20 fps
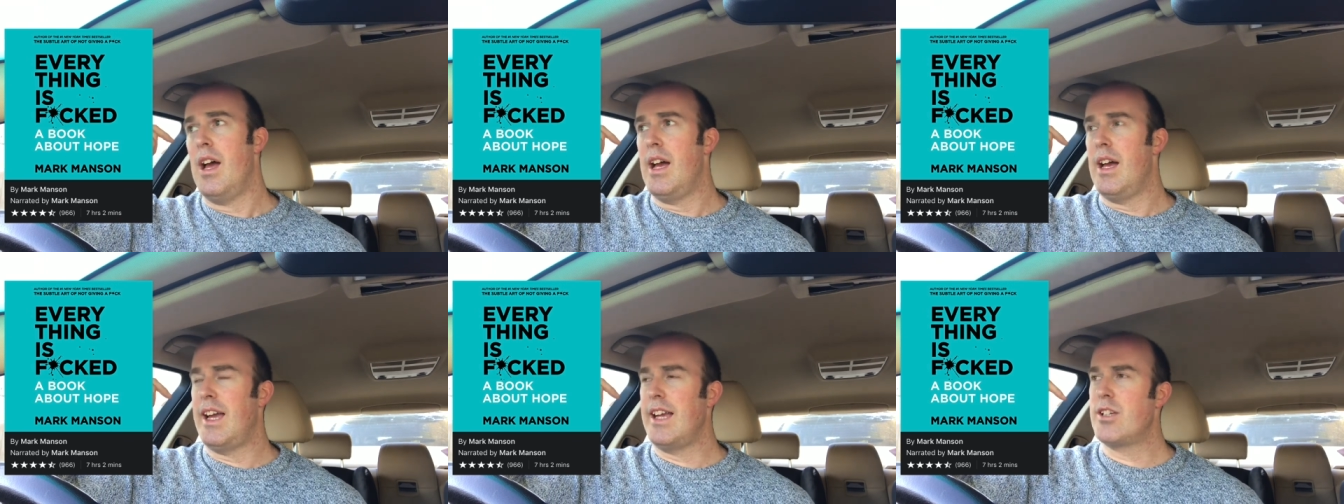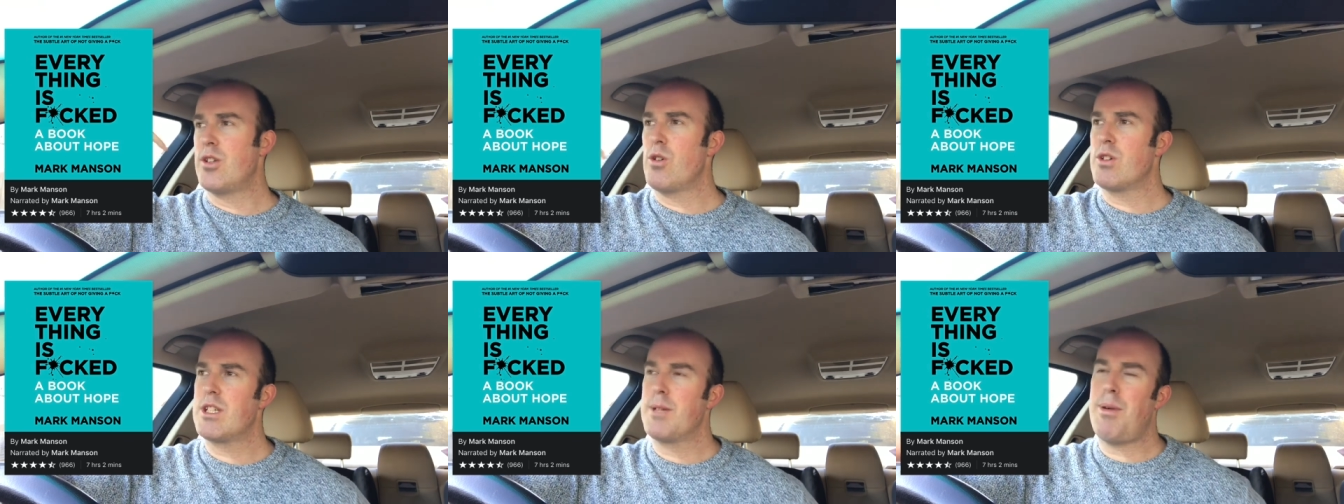He
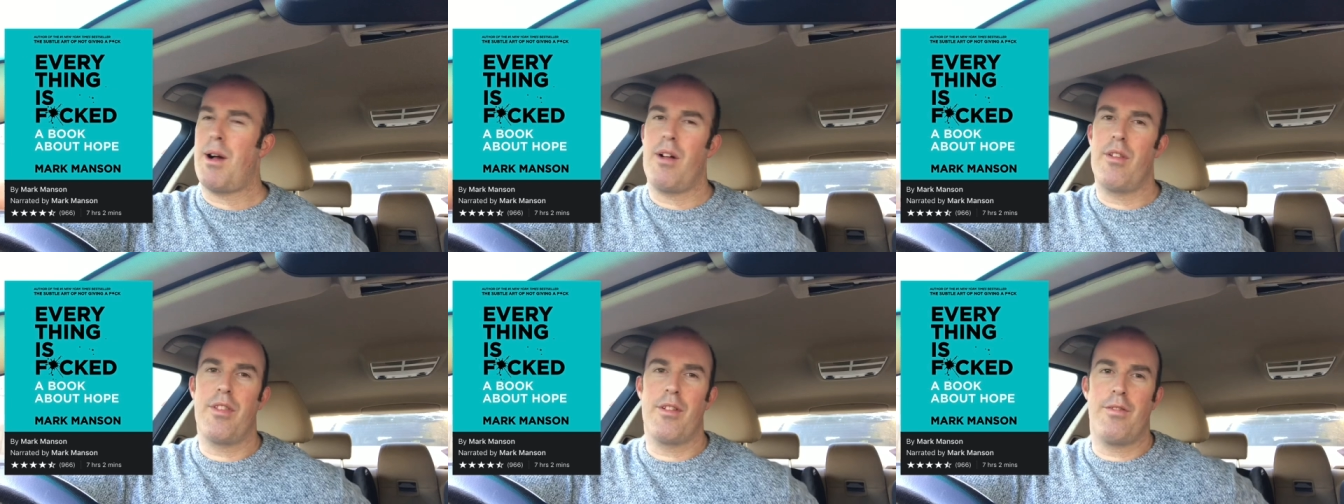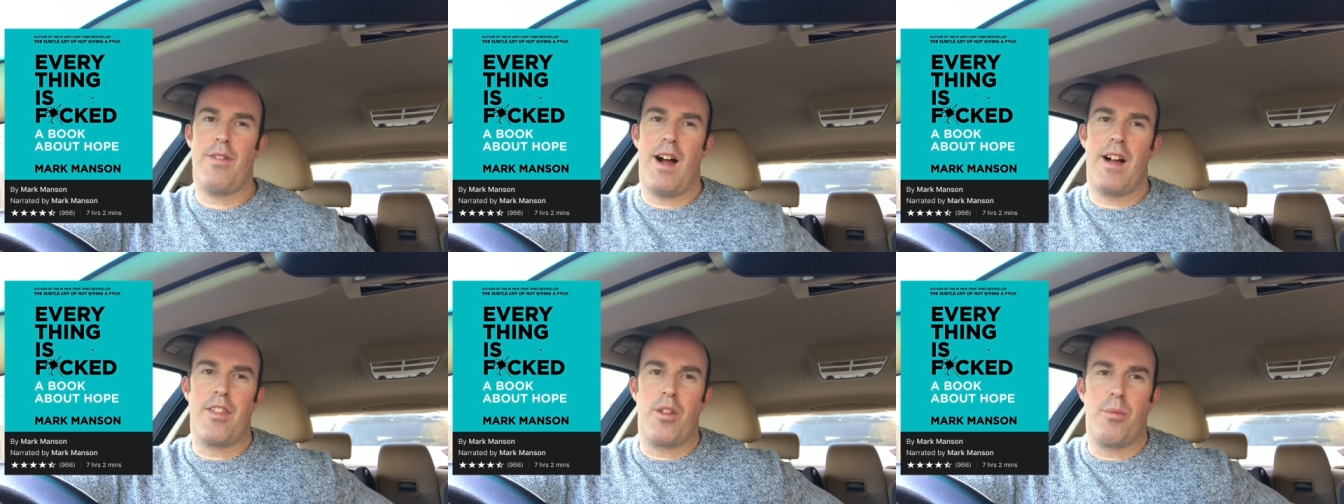talks about the
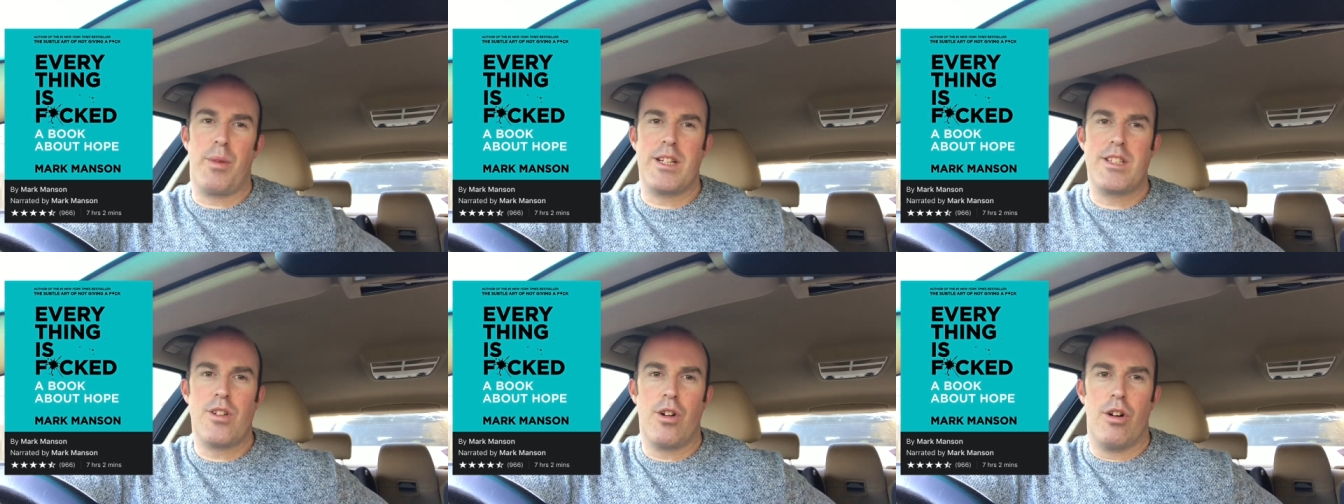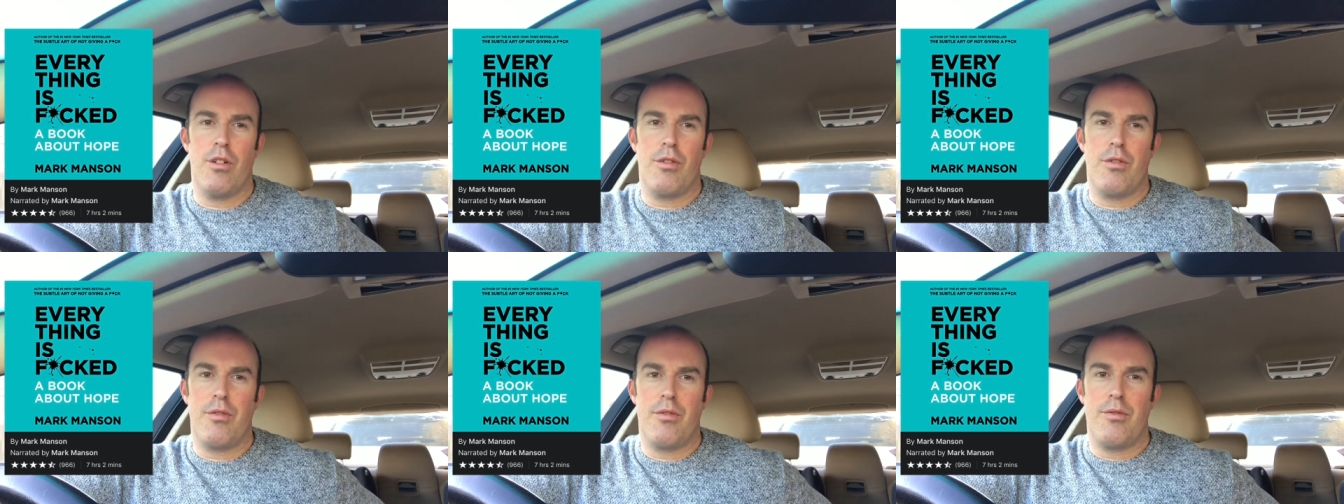fact that we sort
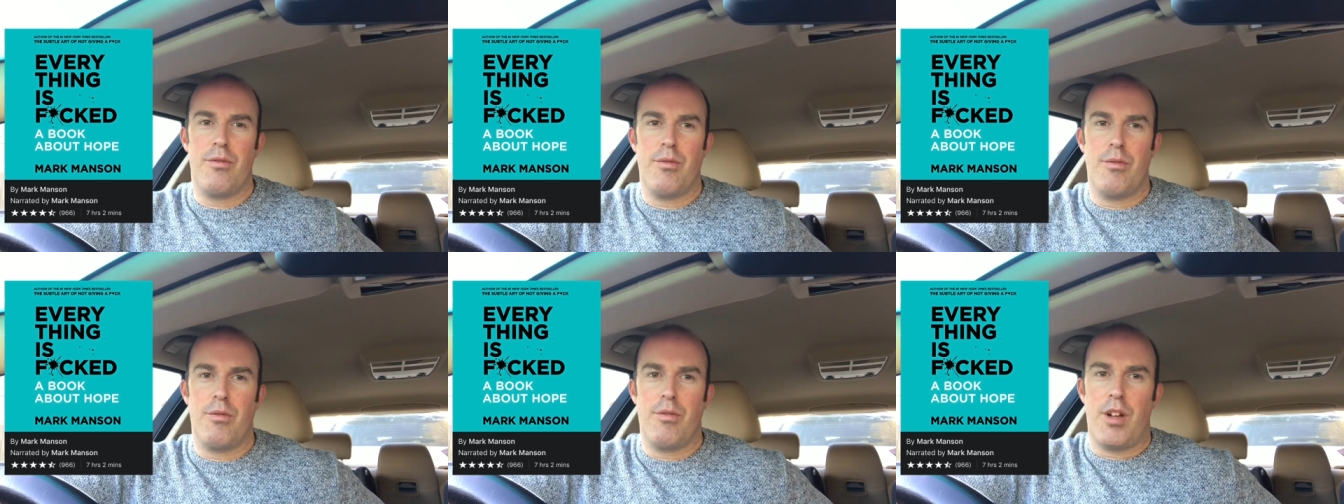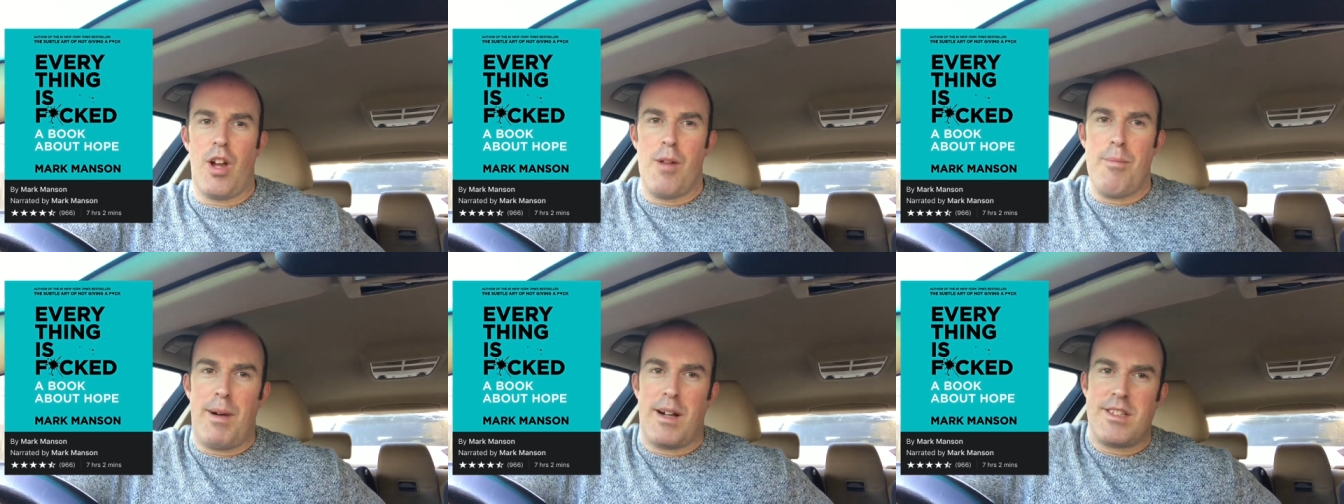of,
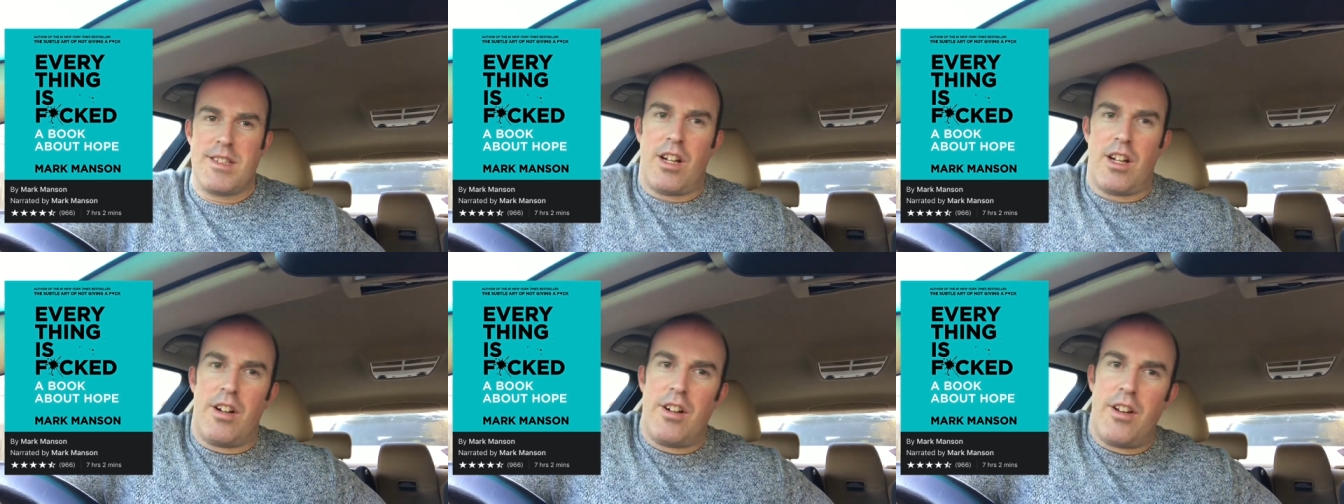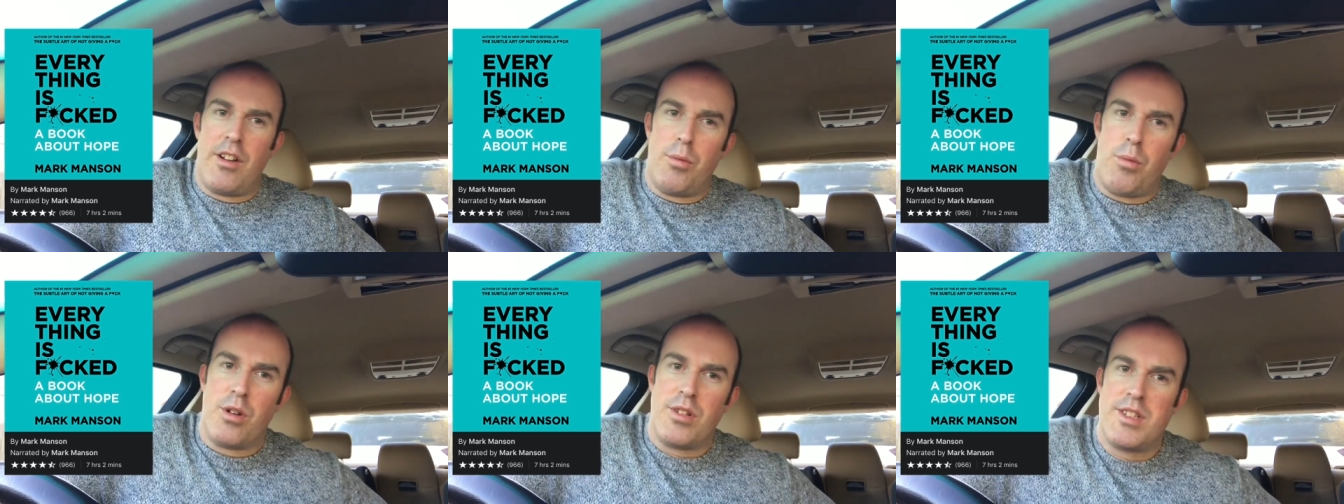going back to kind
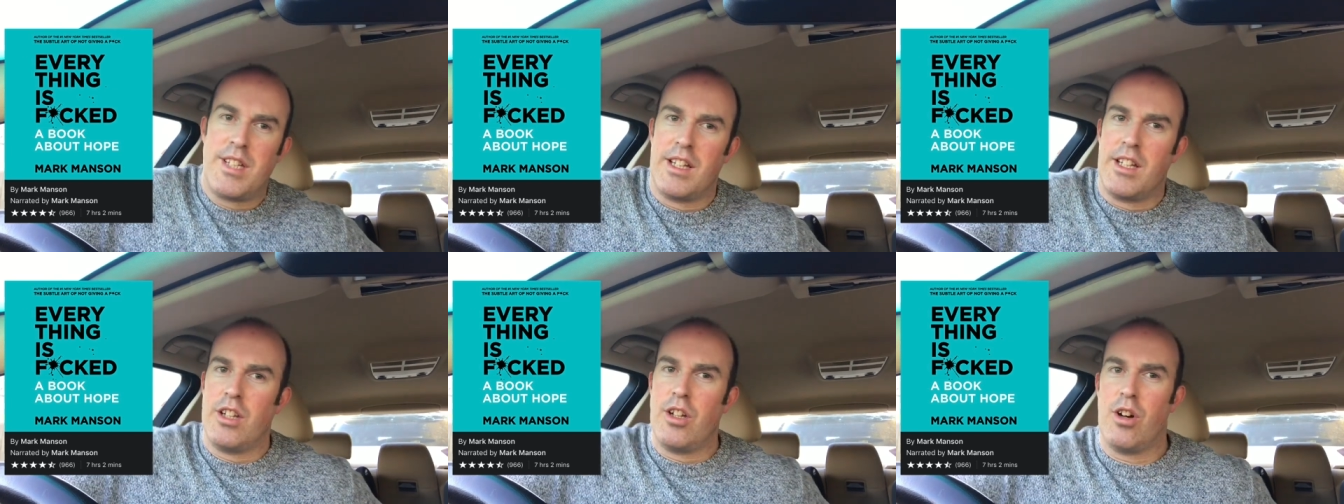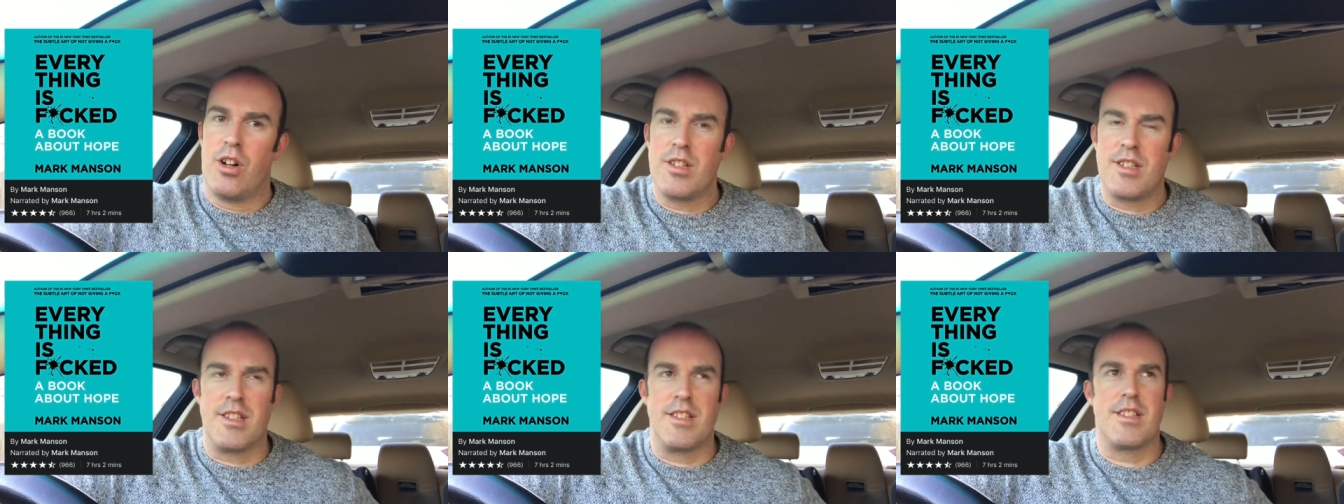of the wanting
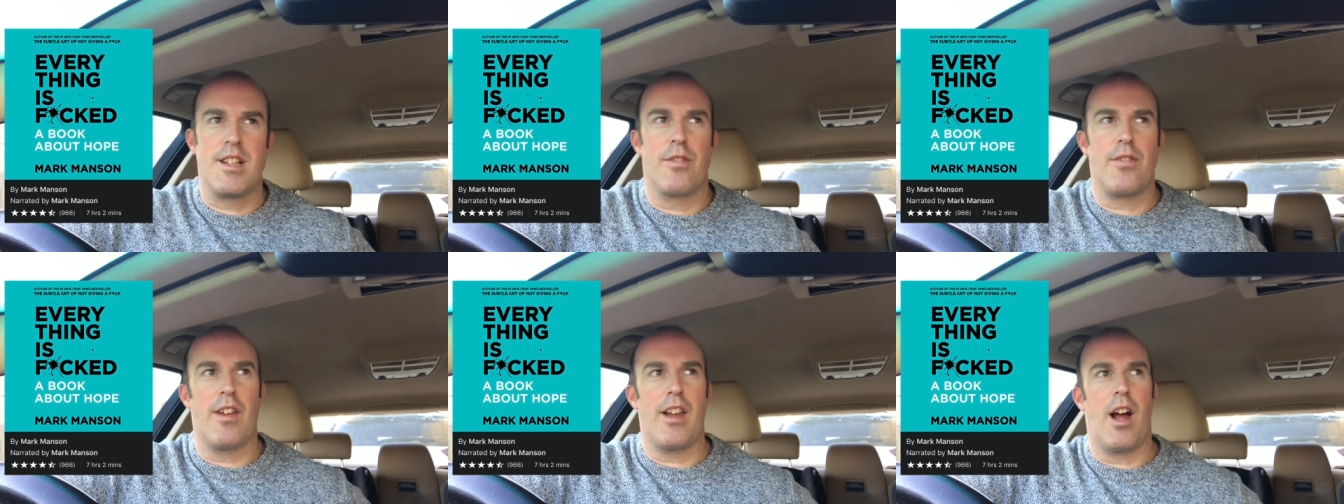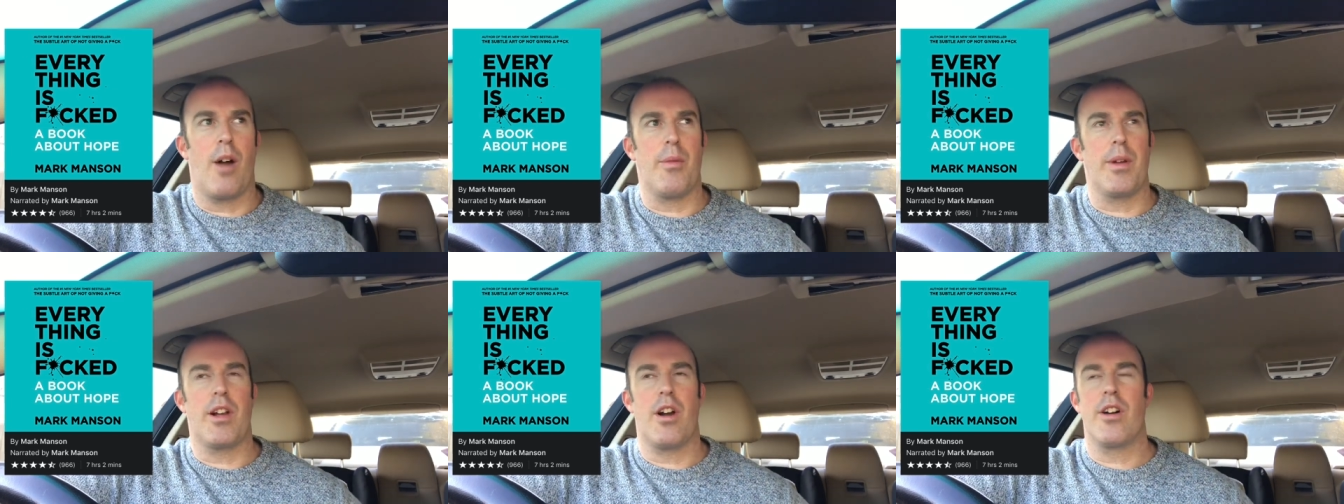yachts and stuff like
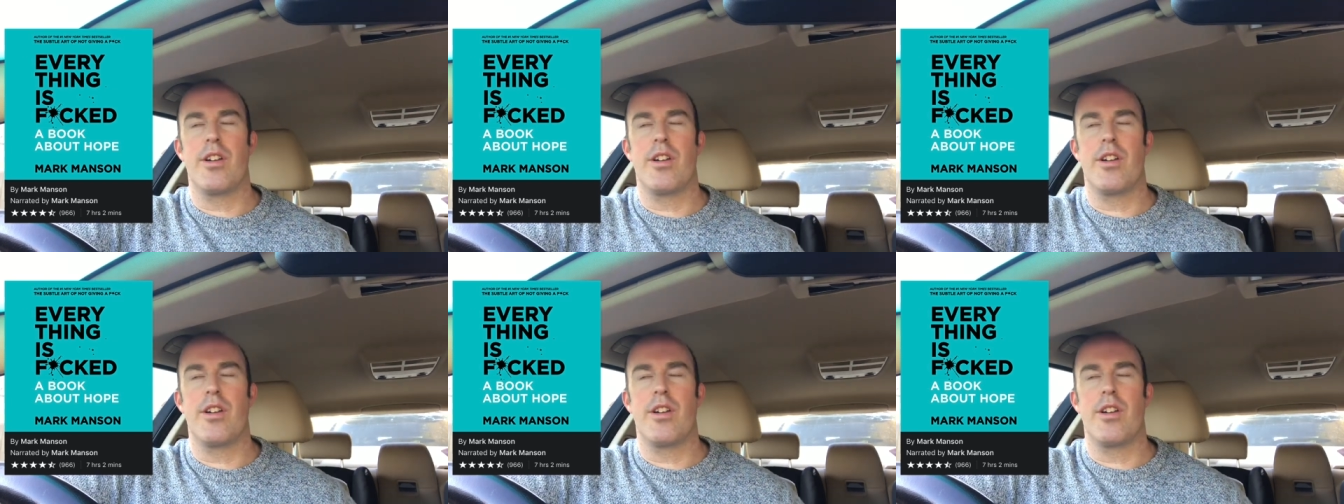that,